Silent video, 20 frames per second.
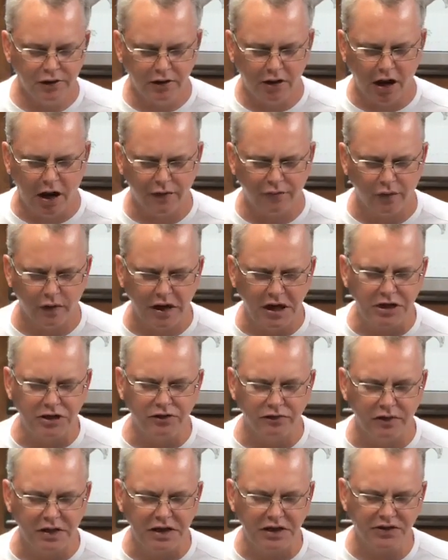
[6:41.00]
Dear God, for
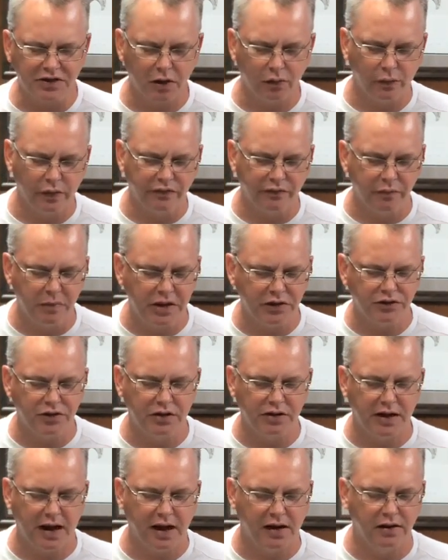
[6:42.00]
each of these that we've
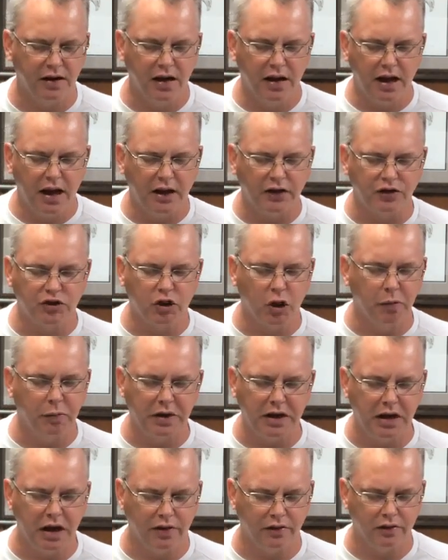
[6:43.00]
mentioned and, and
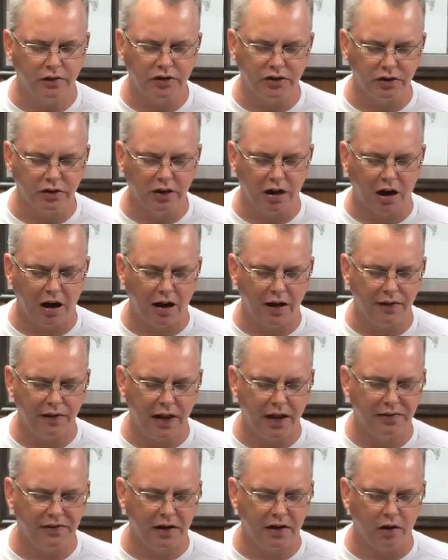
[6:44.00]
so many others, dear
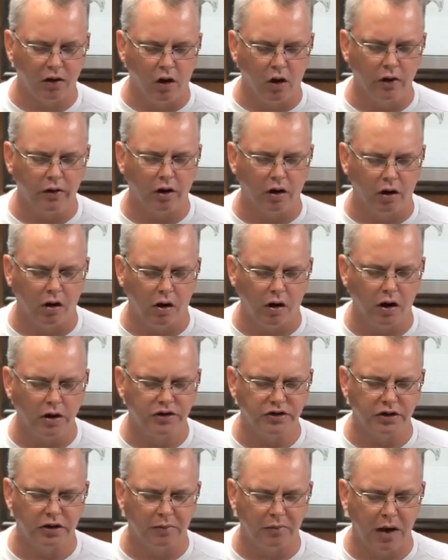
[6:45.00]
God, that, that are on our
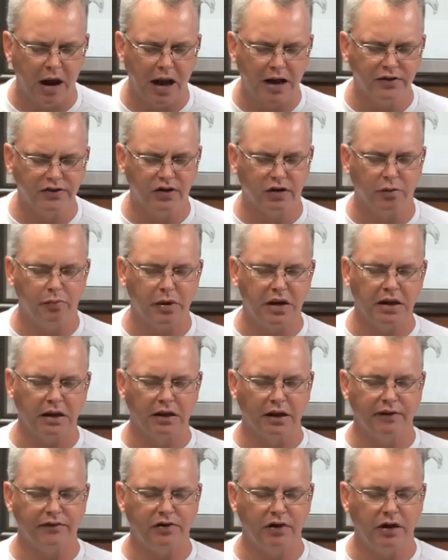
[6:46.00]
hearts and our minds that are
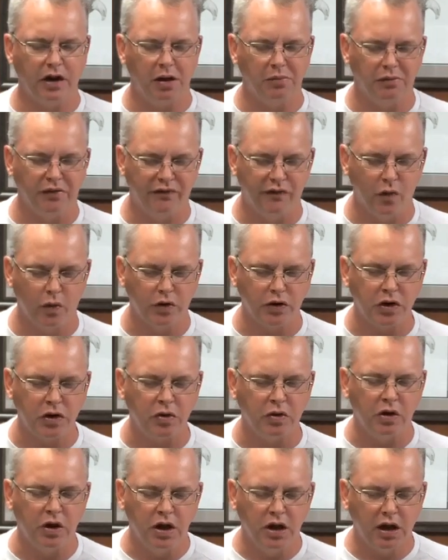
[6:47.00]
being lifted up before
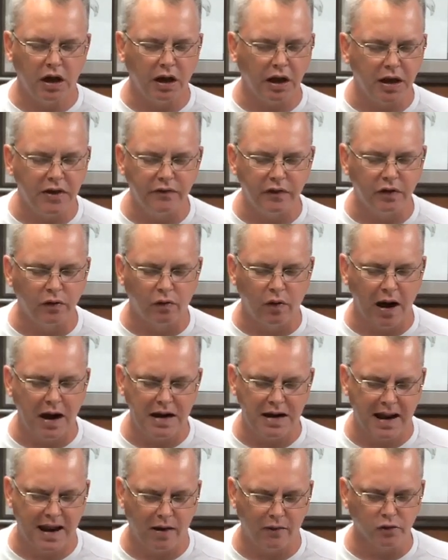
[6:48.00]
you uh, even
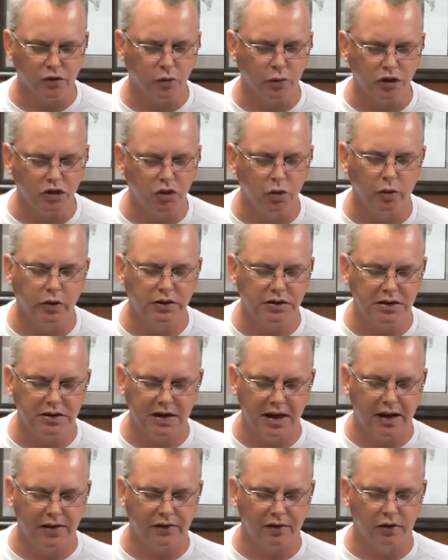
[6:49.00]
right now as we join
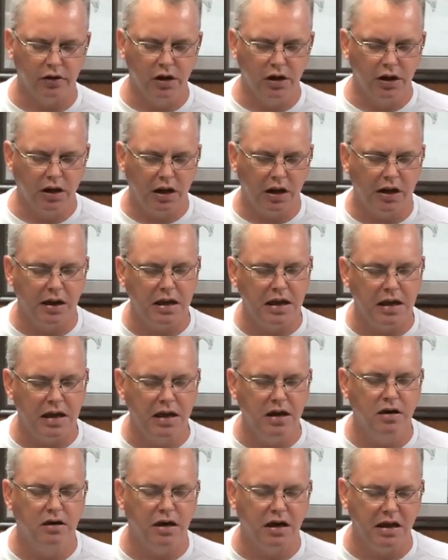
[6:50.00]
together uh,
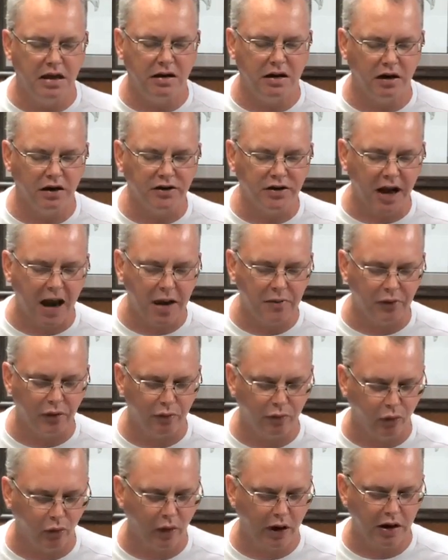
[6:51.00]
in, in our time
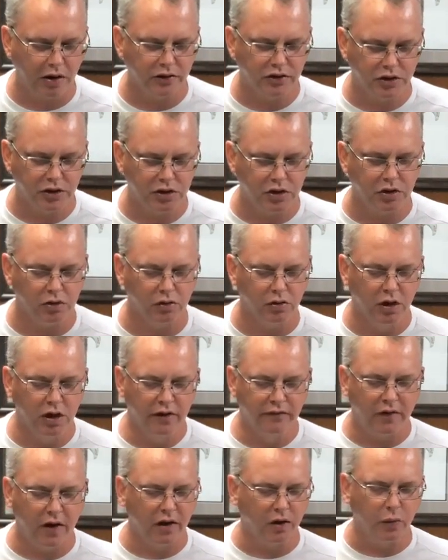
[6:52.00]
of prayer to you.
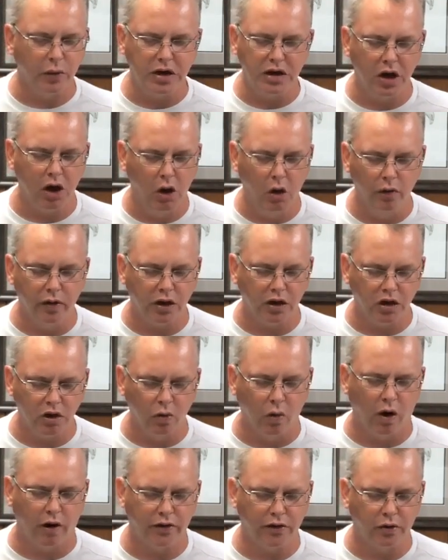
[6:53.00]
Father, we know that
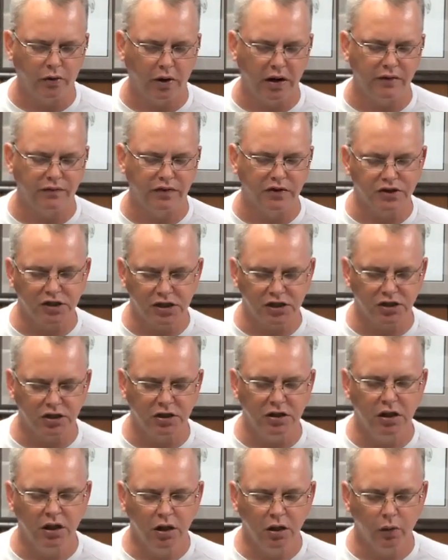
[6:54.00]
you are the great
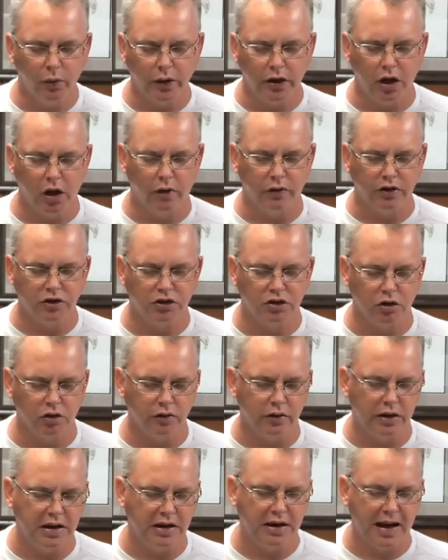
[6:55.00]
physician. We know that
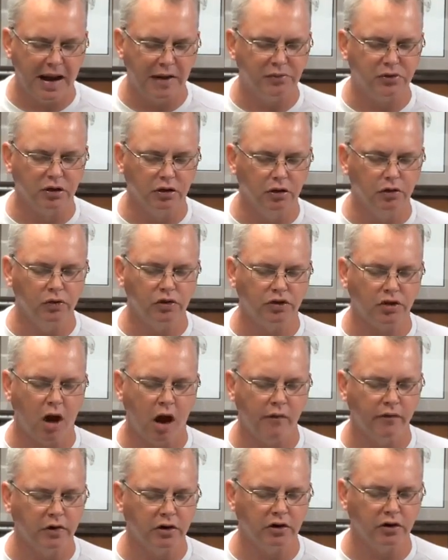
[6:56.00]
you're in absolute
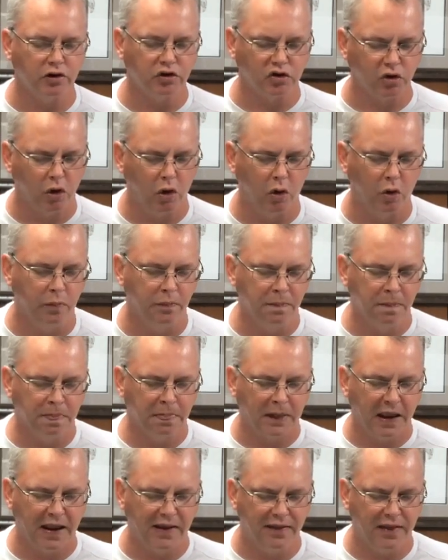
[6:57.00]
sovereign control
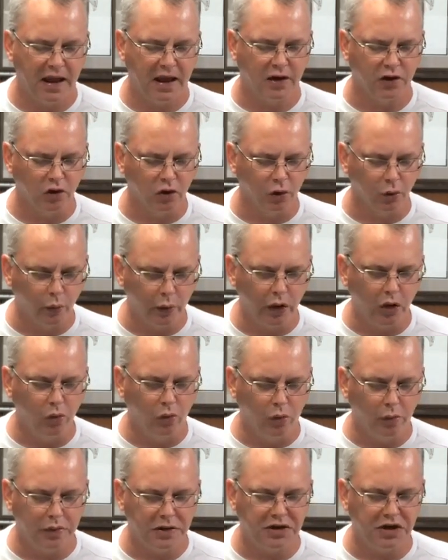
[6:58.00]
and that your
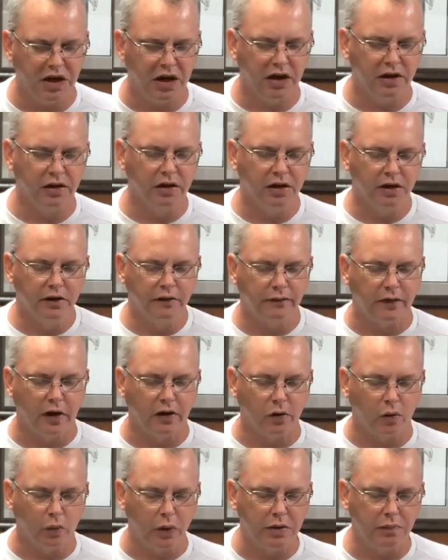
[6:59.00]
will will be done.
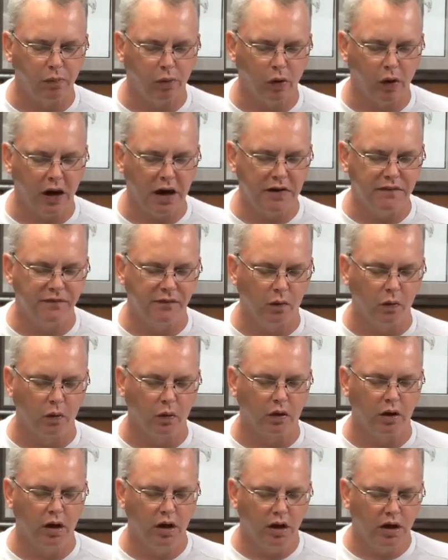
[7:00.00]
Father, we pray
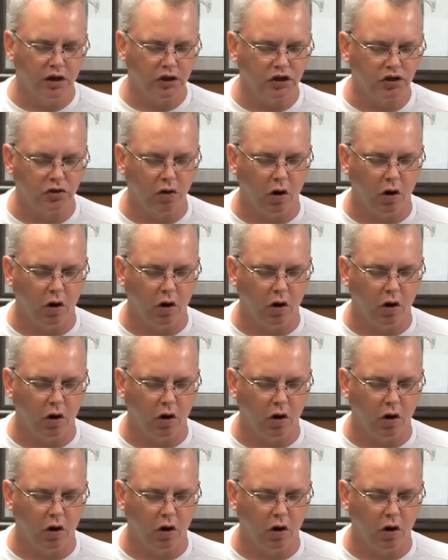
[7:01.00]
for a